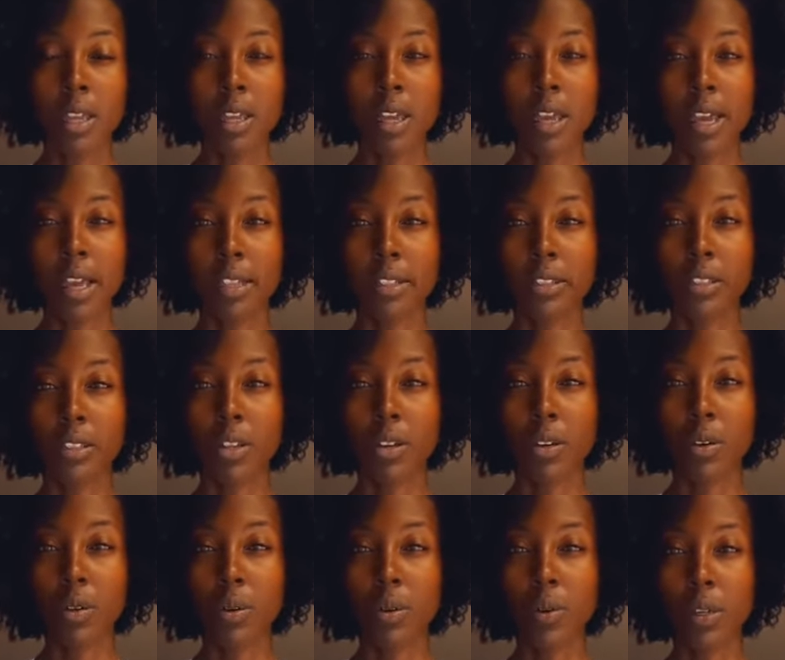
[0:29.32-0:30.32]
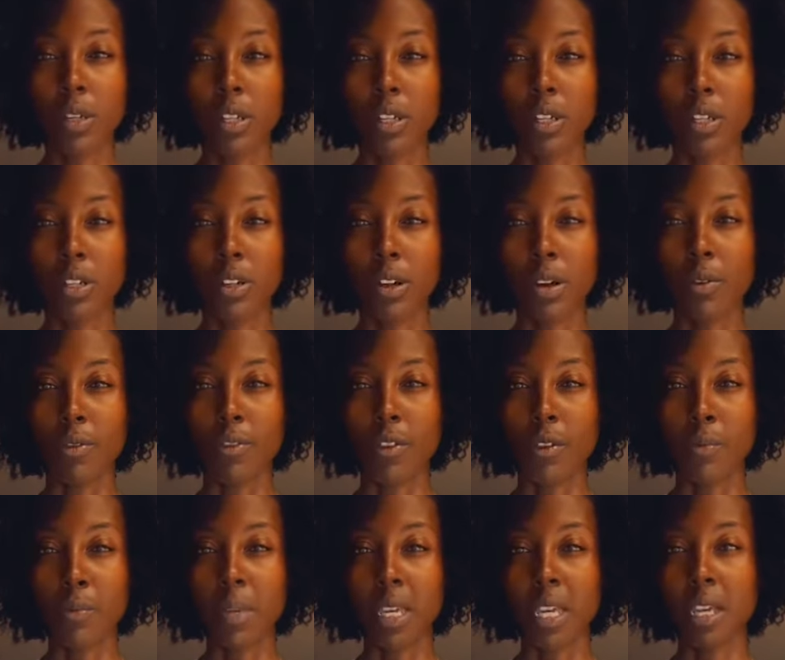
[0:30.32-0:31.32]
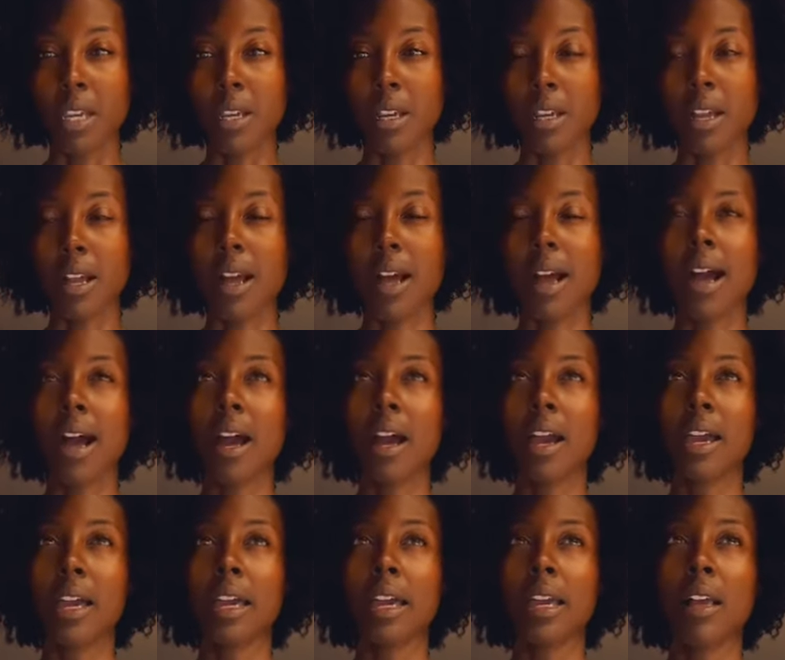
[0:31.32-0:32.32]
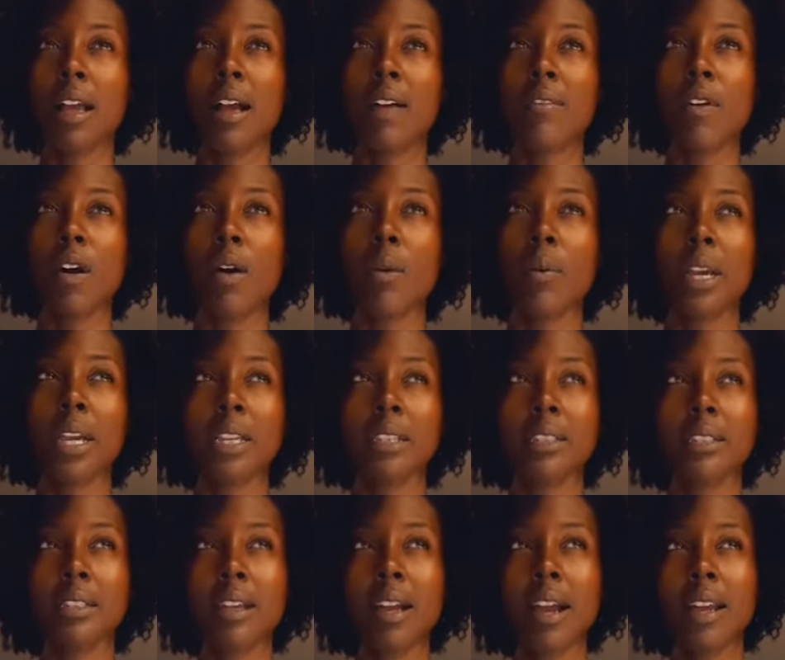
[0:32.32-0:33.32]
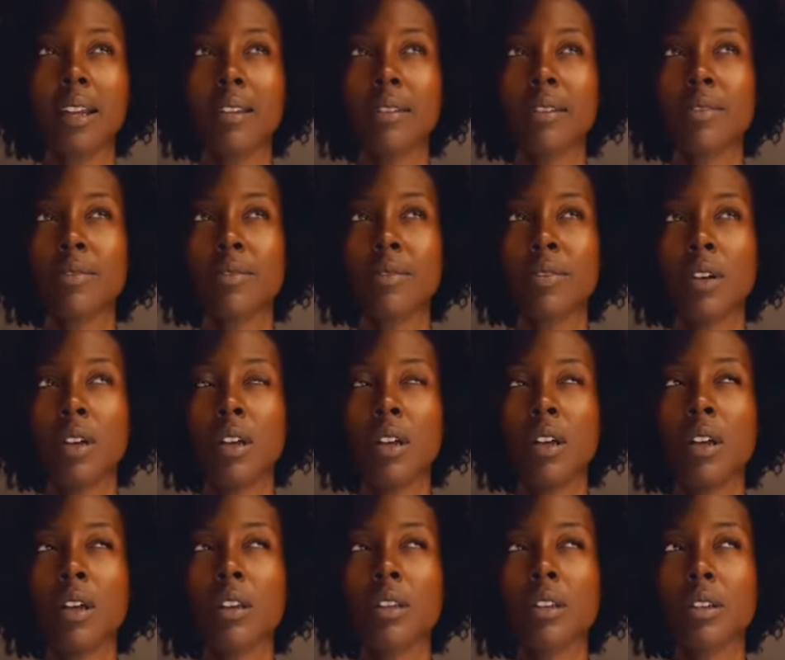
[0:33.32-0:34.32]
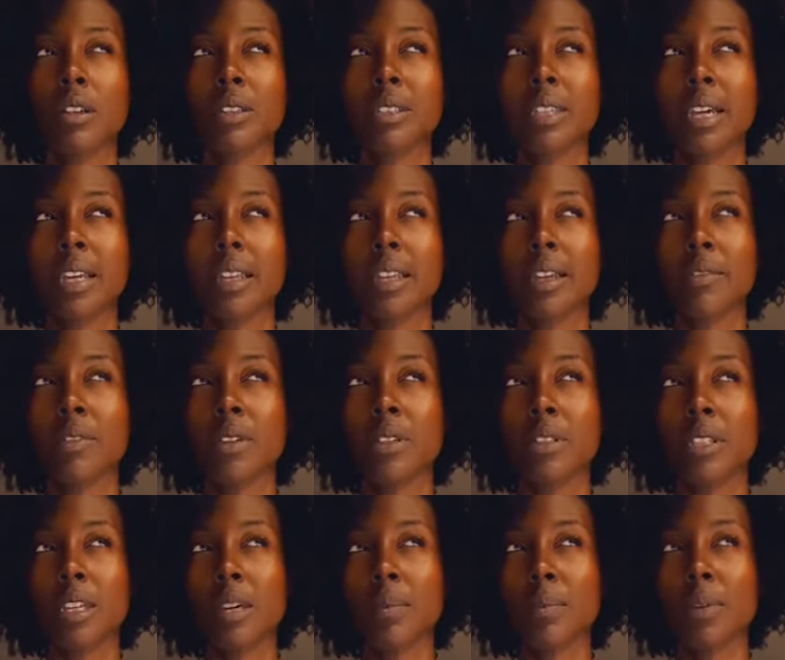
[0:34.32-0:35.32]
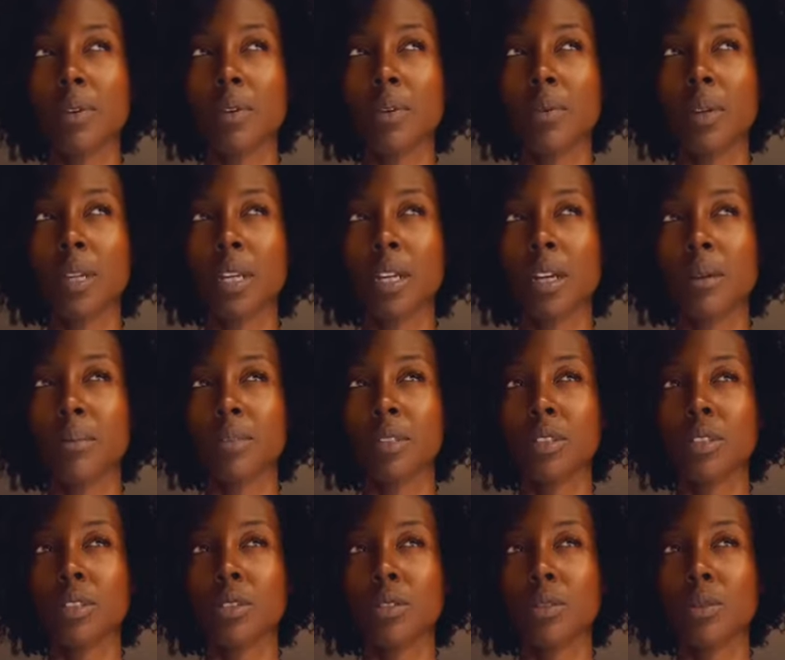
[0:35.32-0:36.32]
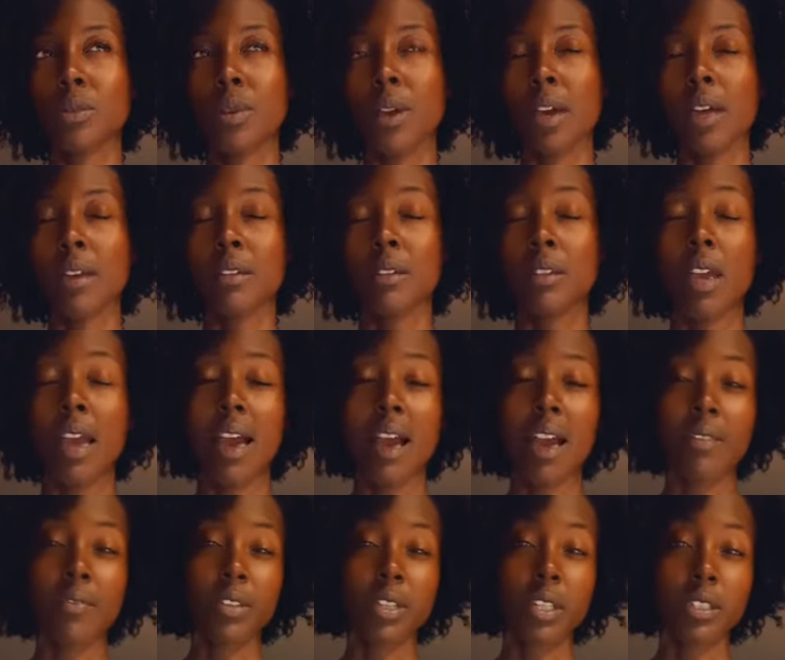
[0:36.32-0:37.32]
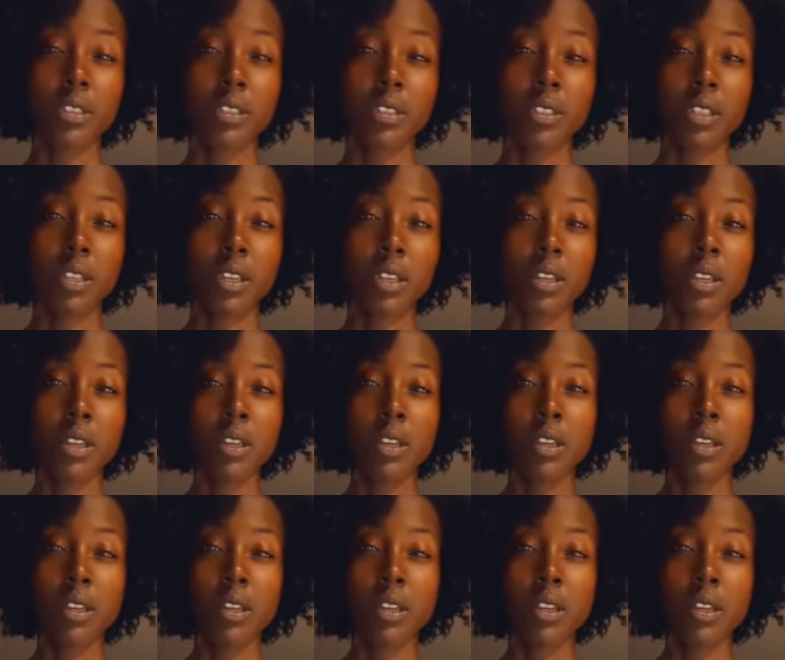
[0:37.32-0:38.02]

And so, you know, for me, I have always kind of looked at, like, for example, when it comes to advocacy